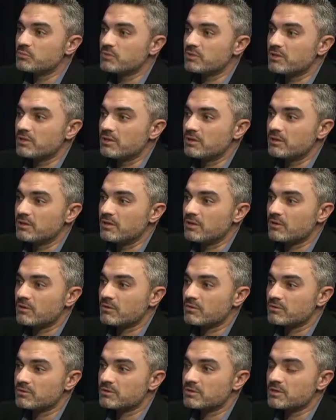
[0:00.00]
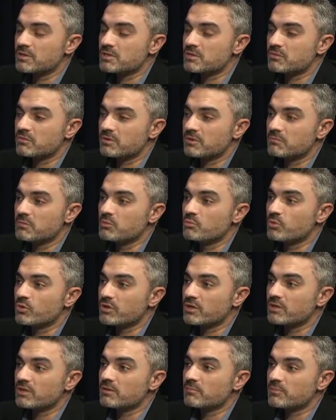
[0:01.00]
it in a coordination with the
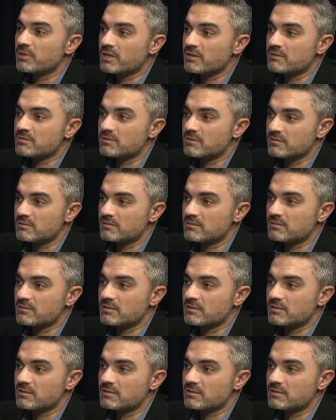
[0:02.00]
Memorial Blood Center.